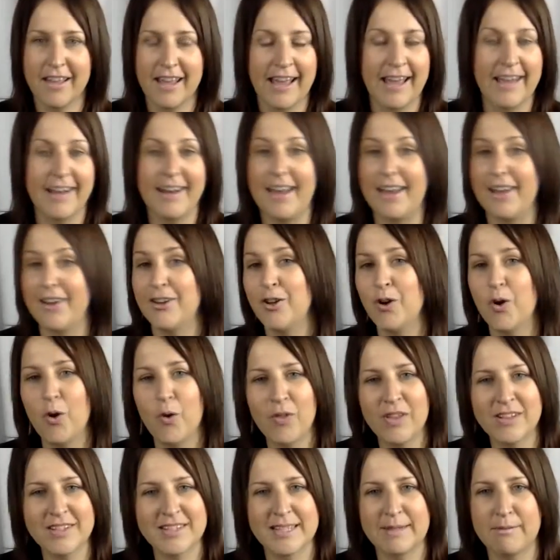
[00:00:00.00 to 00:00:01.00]
And I know
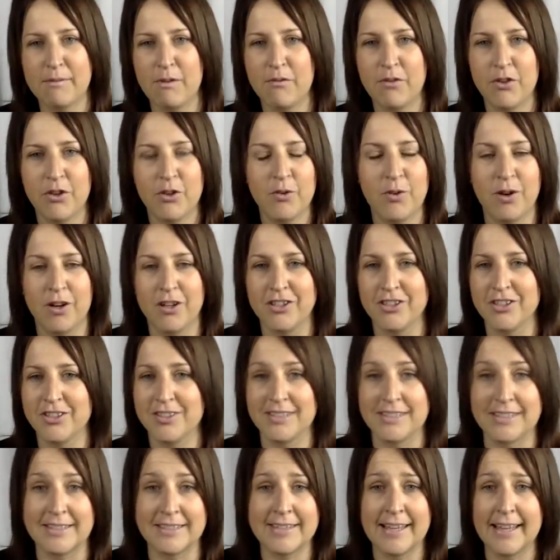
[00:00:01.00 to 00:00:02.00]
that some of you are just
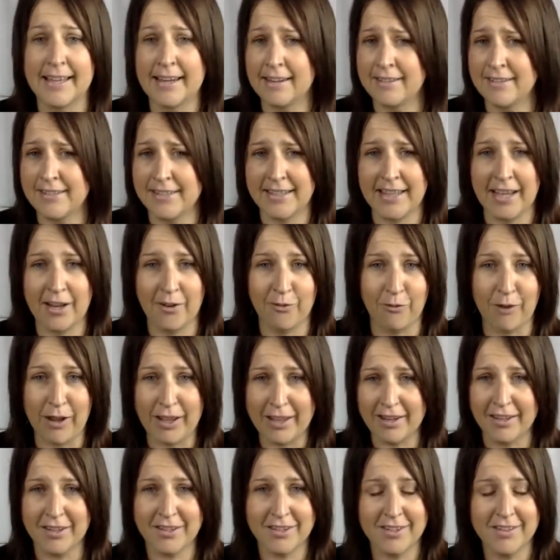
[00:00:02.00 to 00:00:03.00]
excited to get right
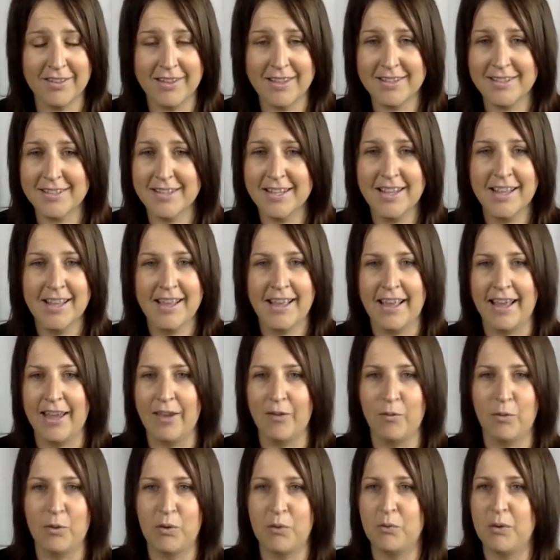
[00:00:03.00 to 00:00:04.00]
into this
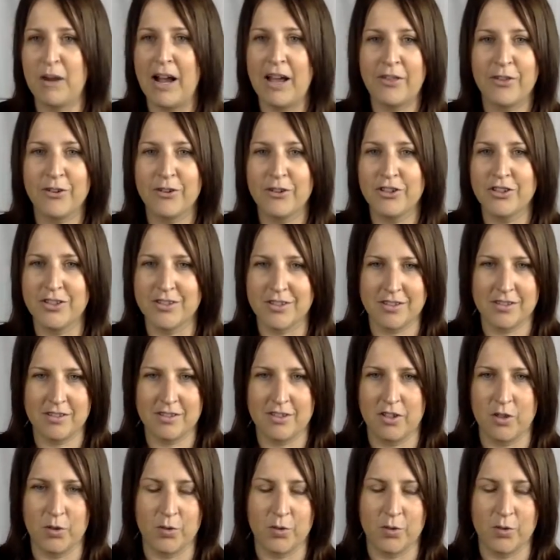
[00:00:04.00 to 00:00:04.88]
and would rather just,